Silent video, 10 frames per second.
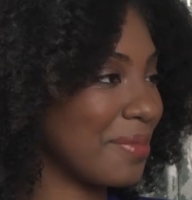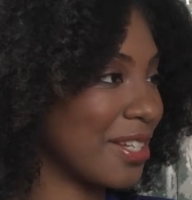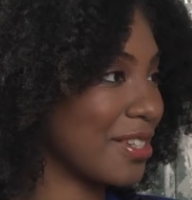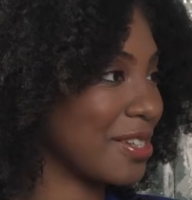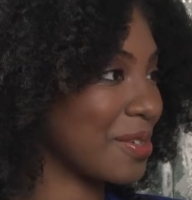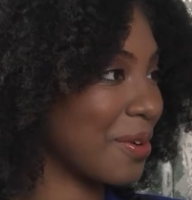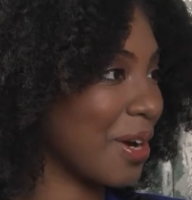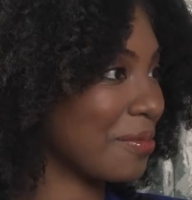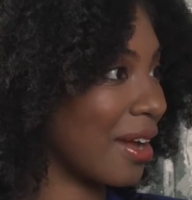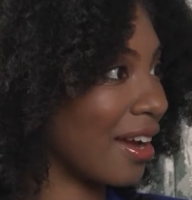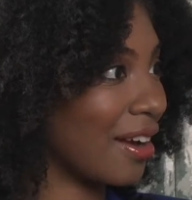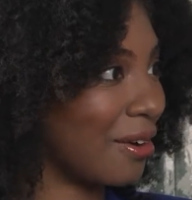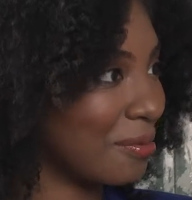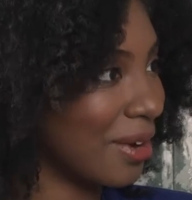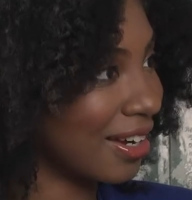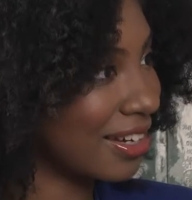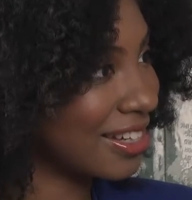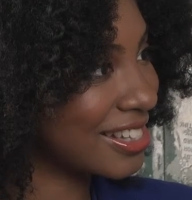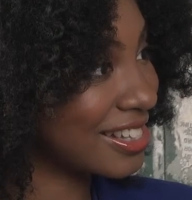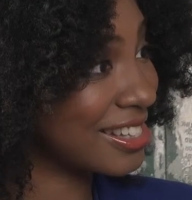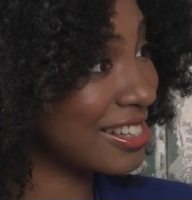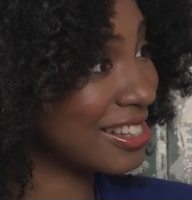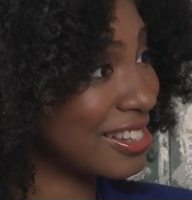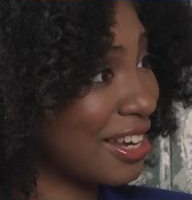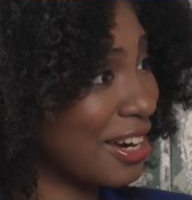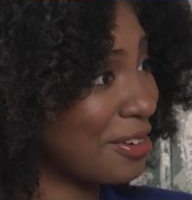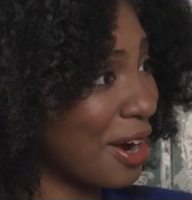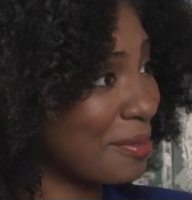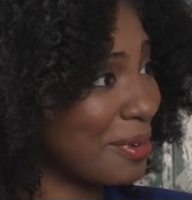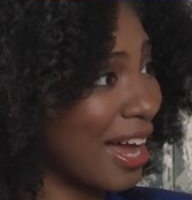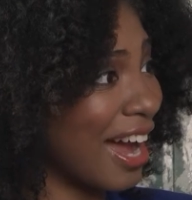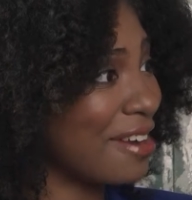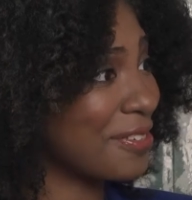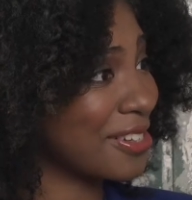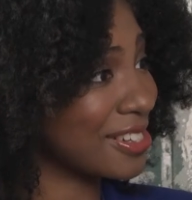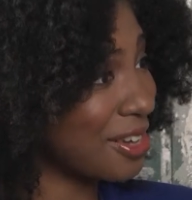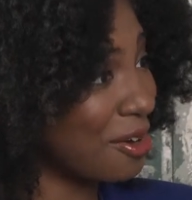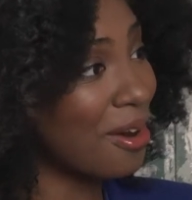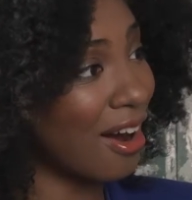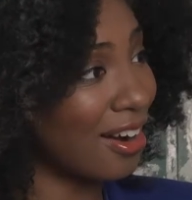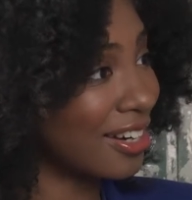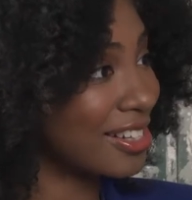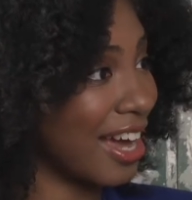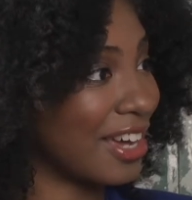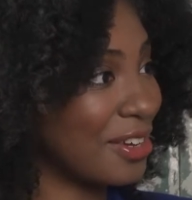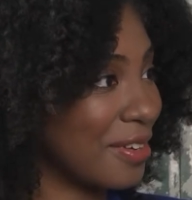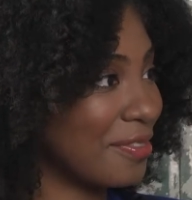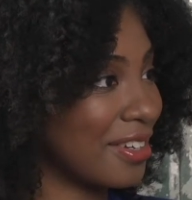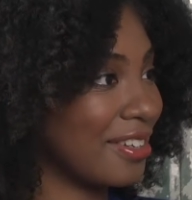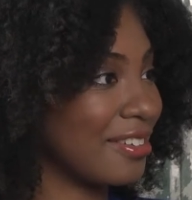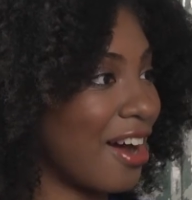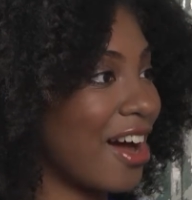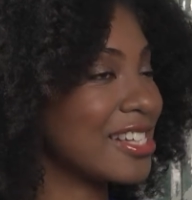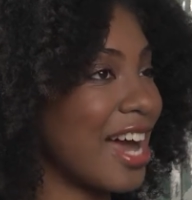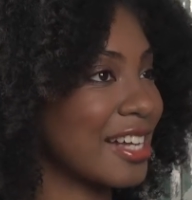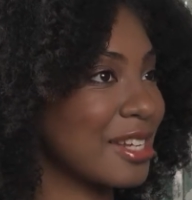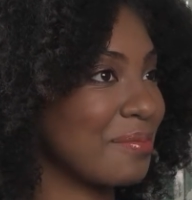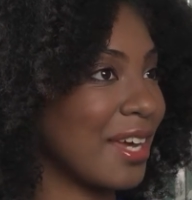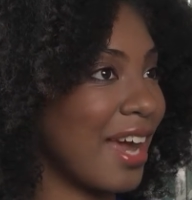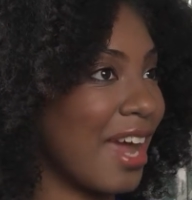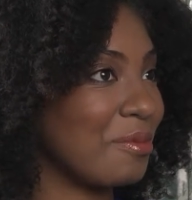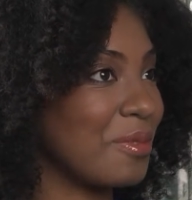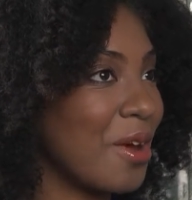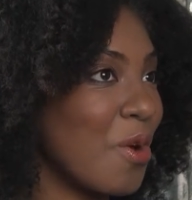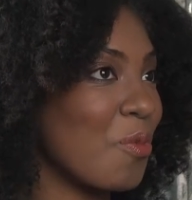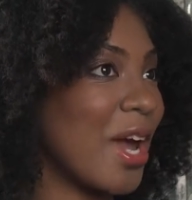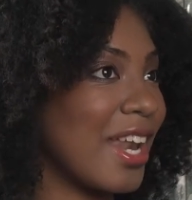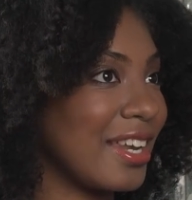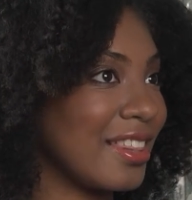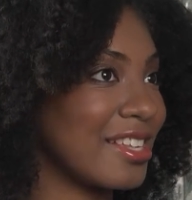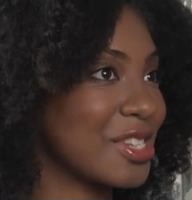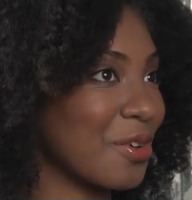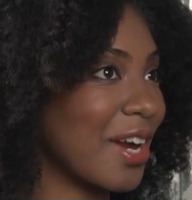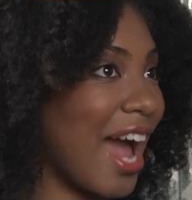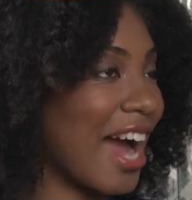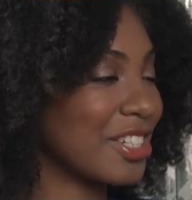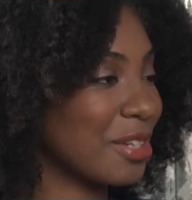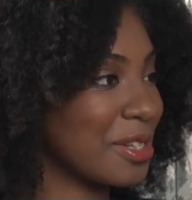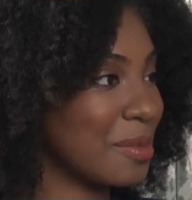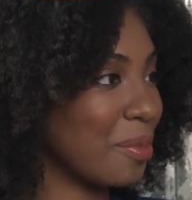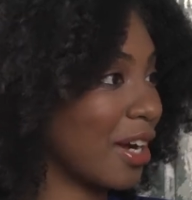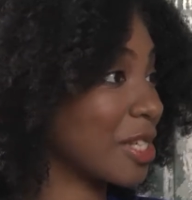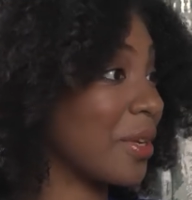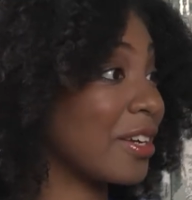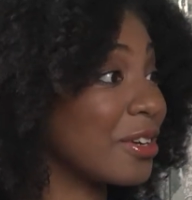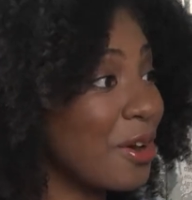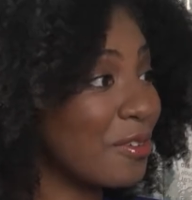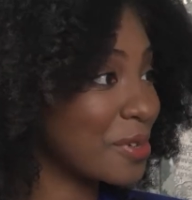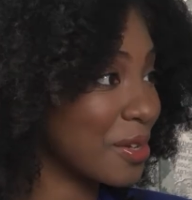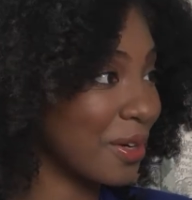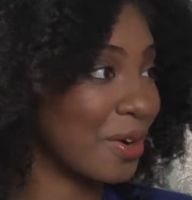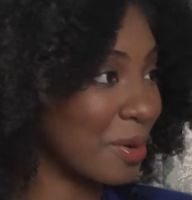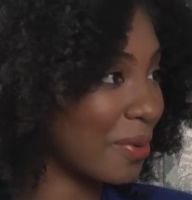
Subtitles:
and pitched the story, I'm like, oh my goodness, this is incredible. Like, I feel so honored that you've even contacted me. And when the story actually went to print, because we didn't know if it was going to go to